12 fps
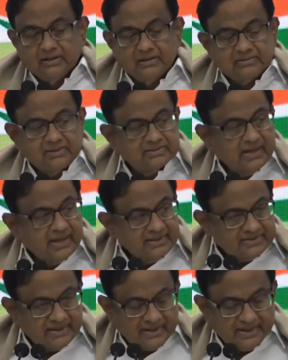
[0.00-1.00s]
So as I
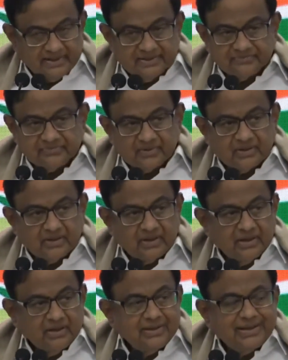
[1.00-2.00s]
said,
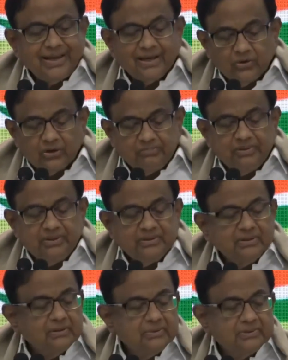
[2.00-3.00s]
it cannot be
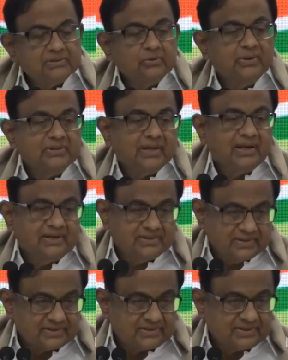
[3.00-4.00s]
that there was no
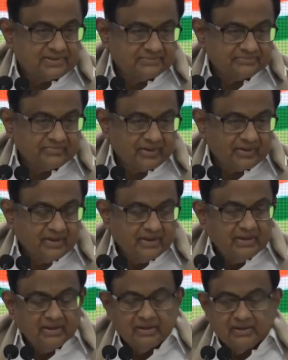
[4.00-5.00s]
intelligence.
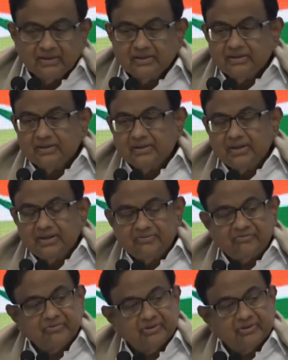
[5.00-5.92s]
If